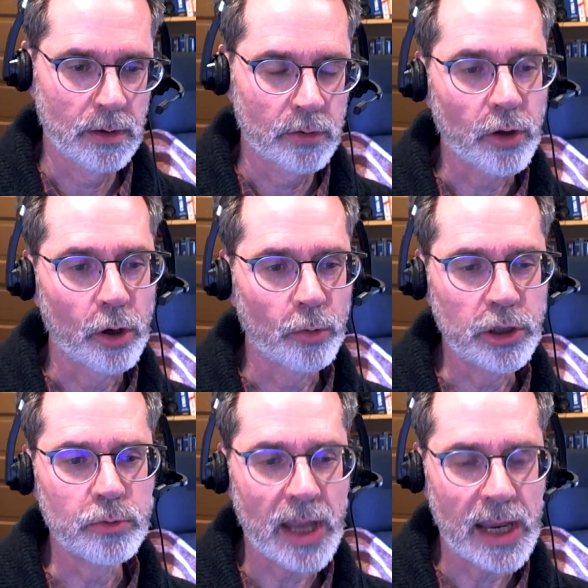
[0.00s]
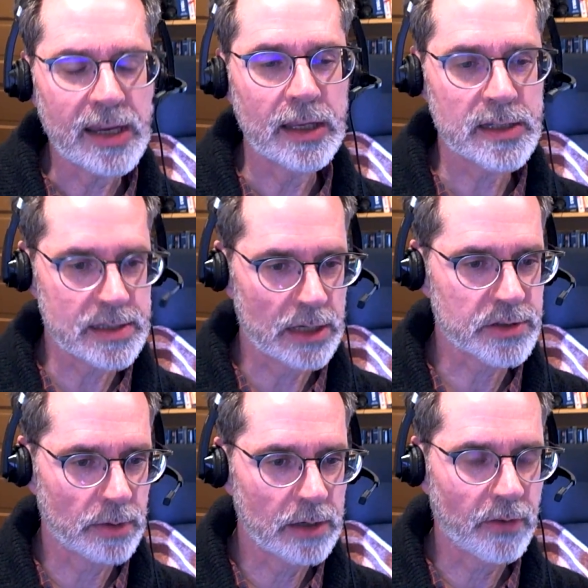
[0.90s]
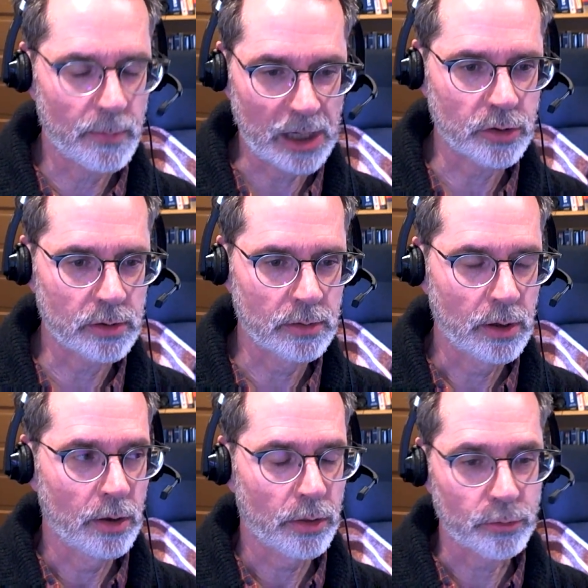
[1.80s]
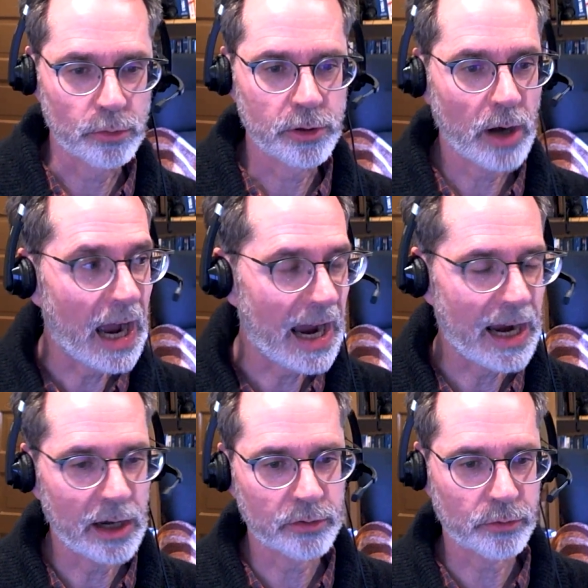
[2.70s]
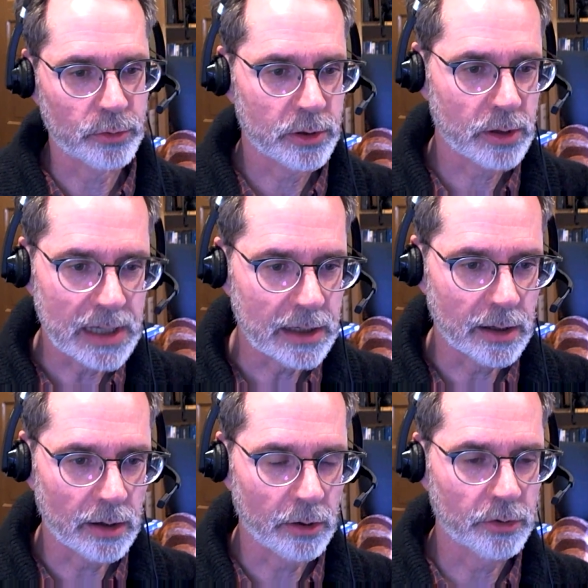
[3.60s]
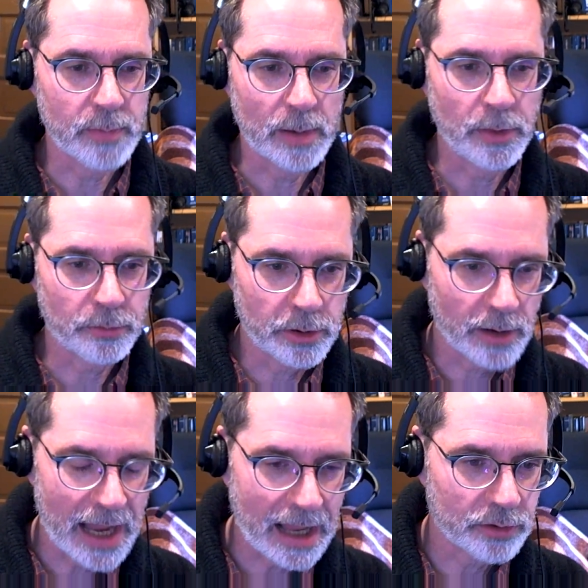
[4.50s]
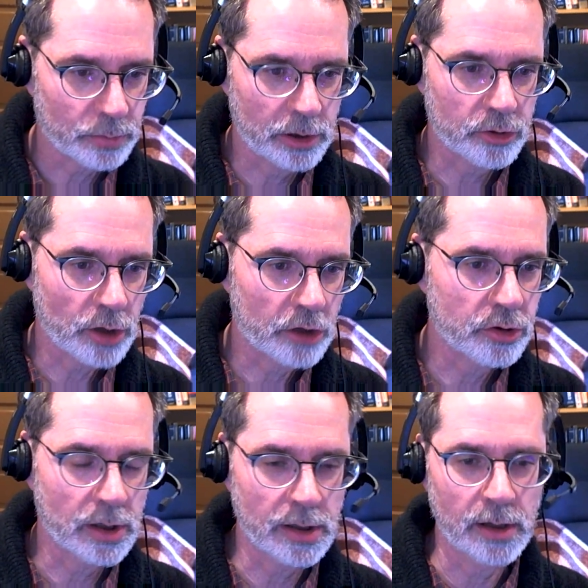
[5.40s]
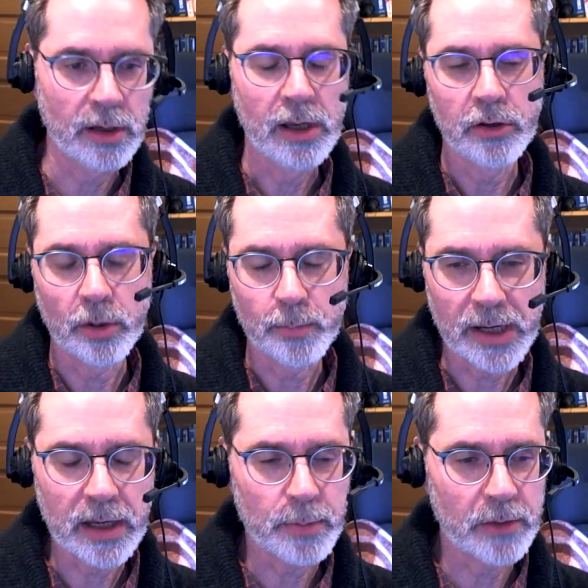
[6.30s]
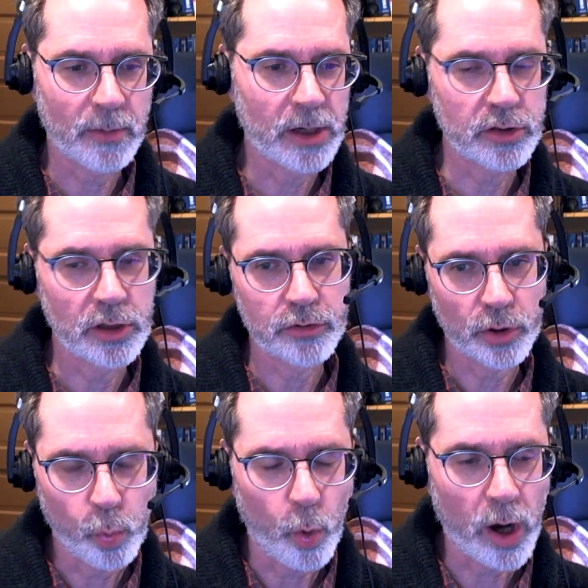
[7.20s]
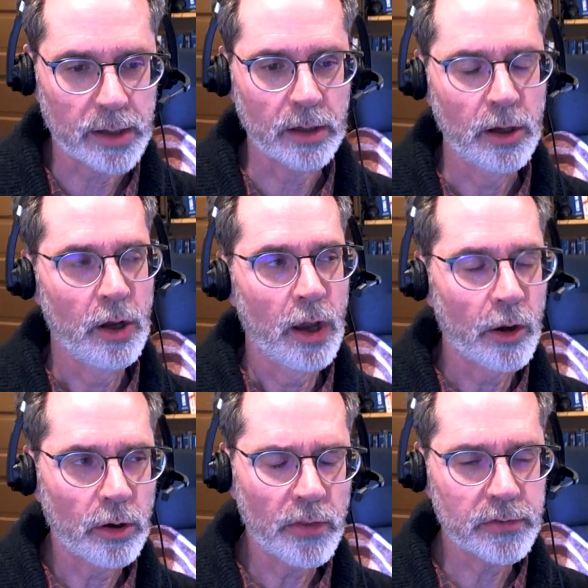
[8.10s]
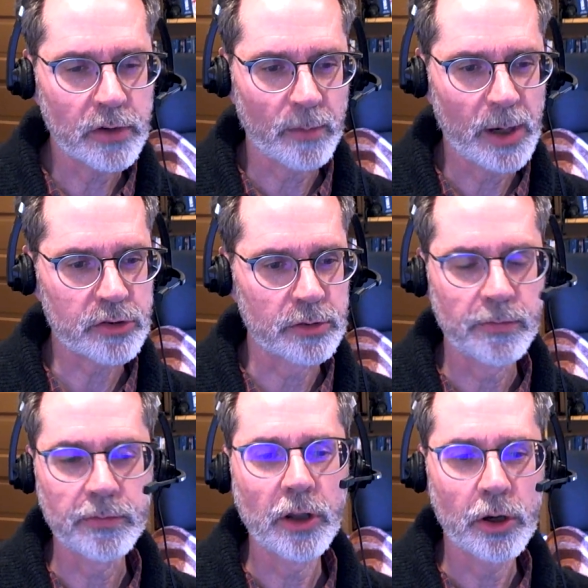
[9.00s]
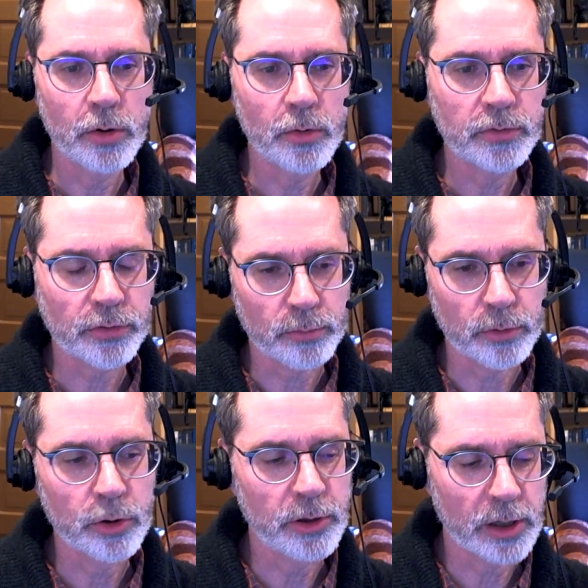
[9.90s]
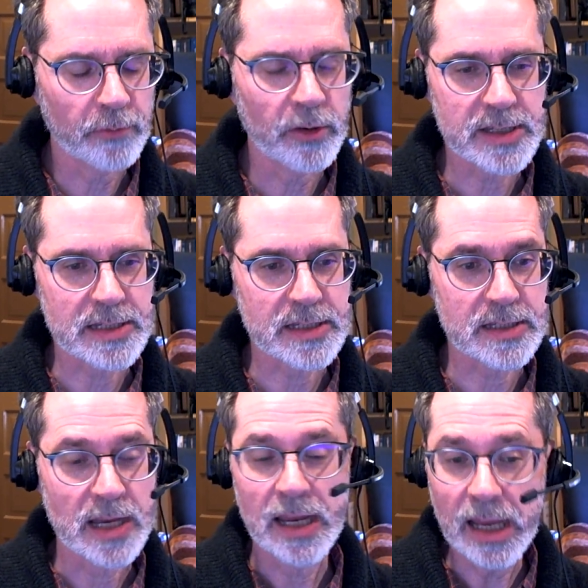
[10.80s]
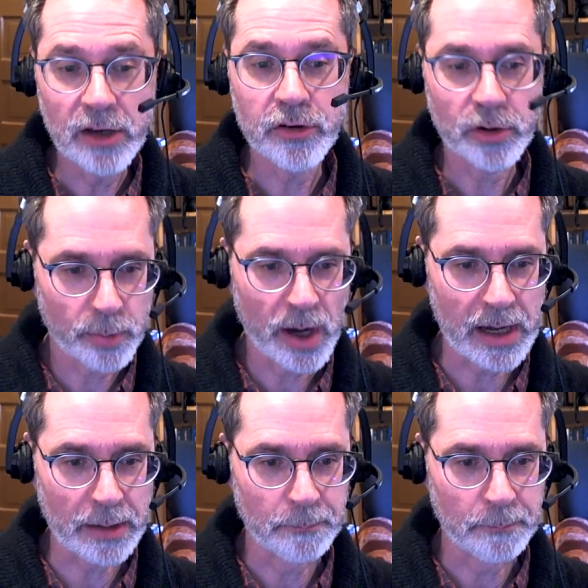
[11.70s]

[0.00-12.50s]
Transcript: So you take in sensory information through your eyes, through your ears, maybe through your hands where you're touching it. You're picking up information as you're walking. And all this information flows through your different senses into your brain.